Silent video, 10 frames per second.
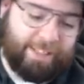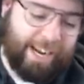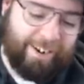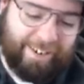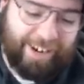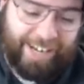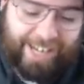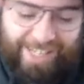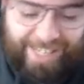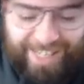they're
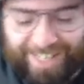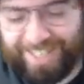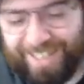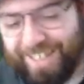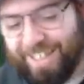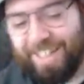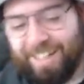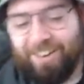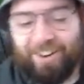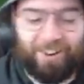in. Good on